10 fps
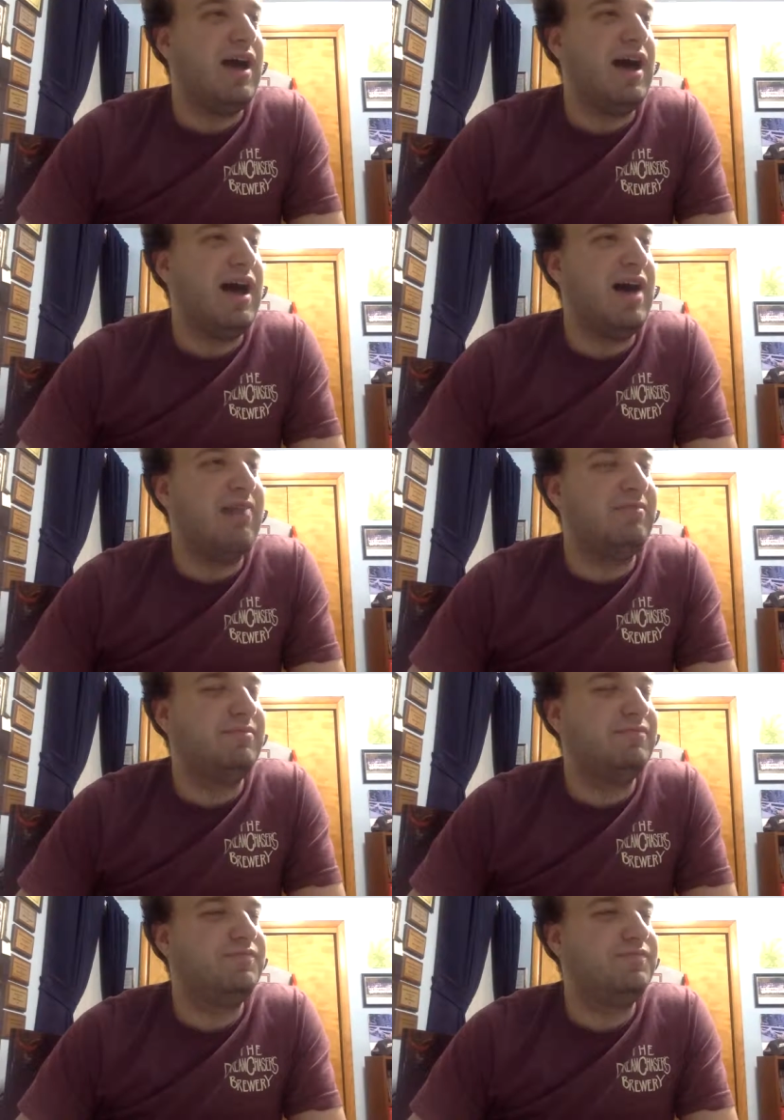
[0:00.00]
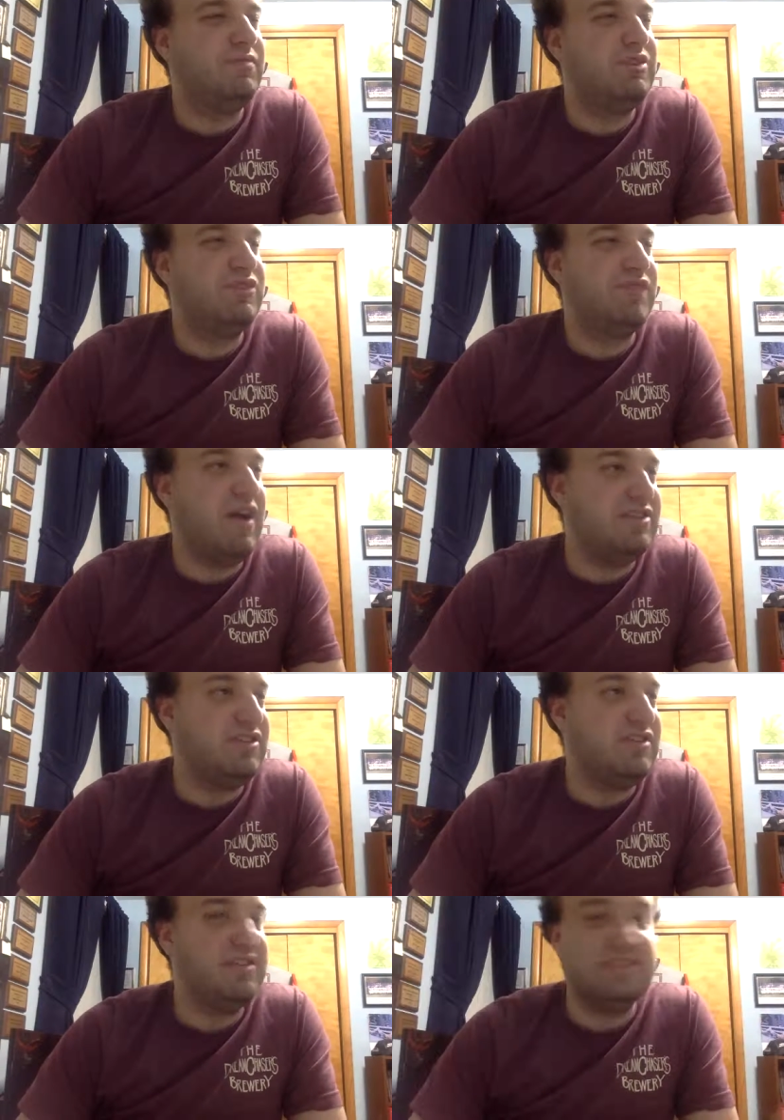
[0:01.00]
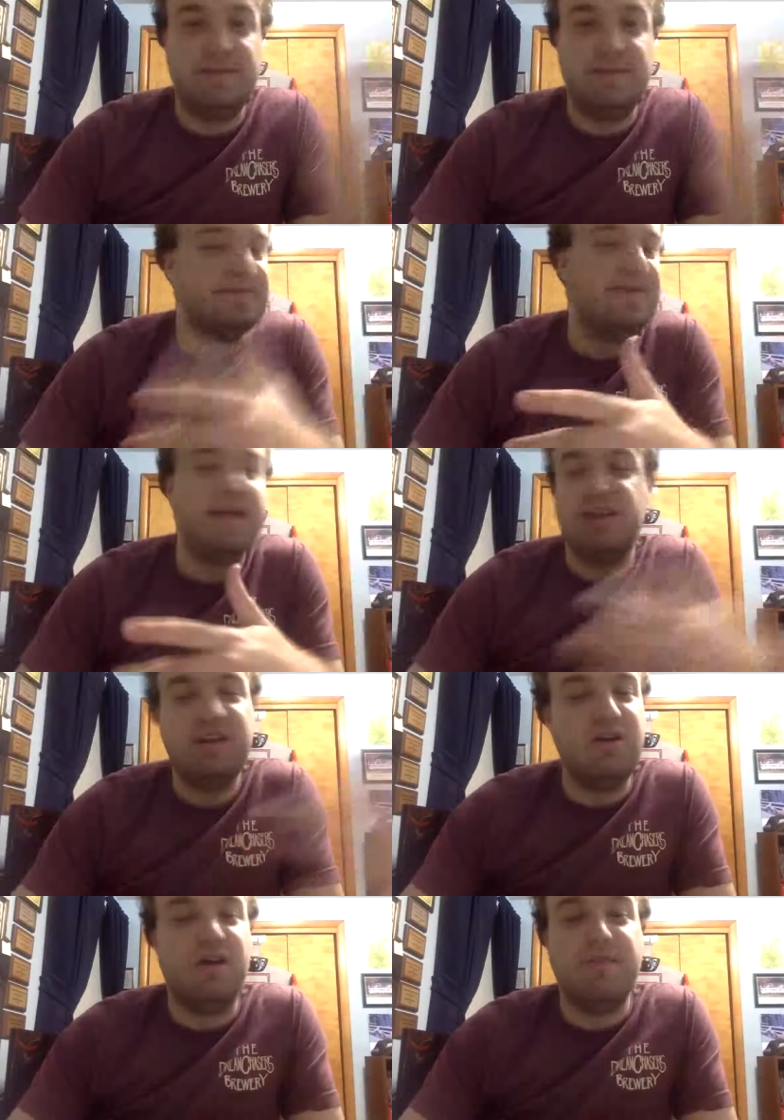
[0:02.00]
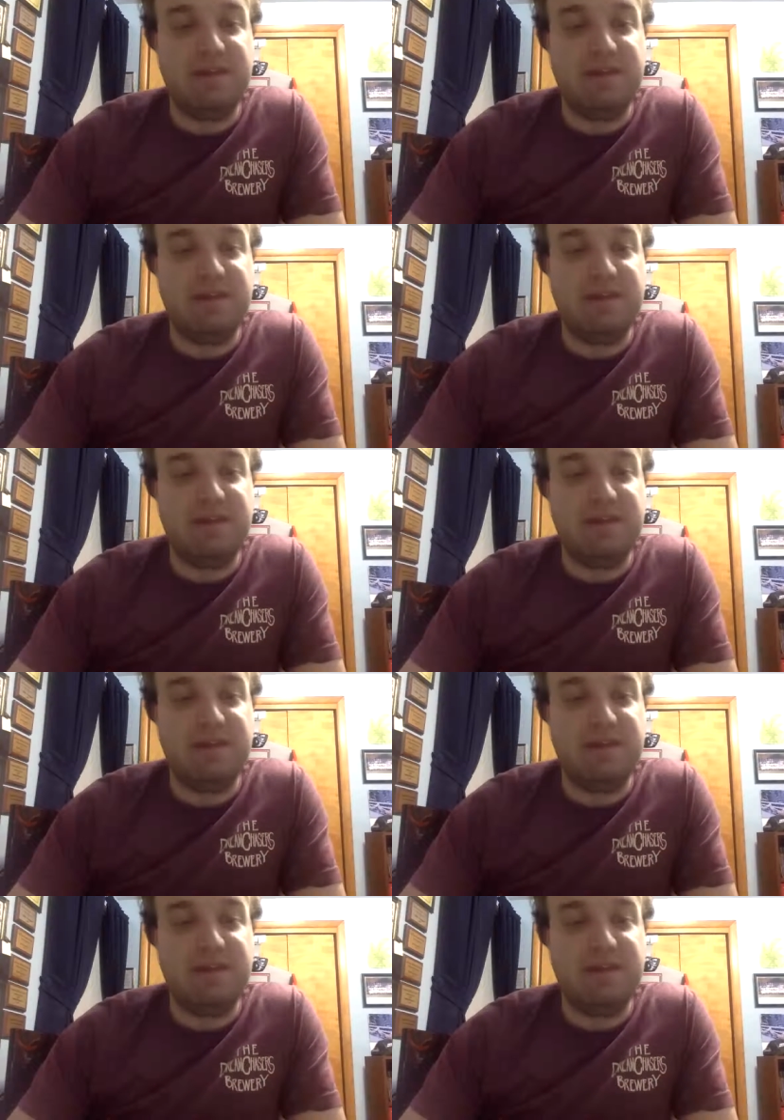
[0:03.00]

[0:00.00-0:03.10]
um, be Survivor Series. December, be SmackDown. You know what I mean?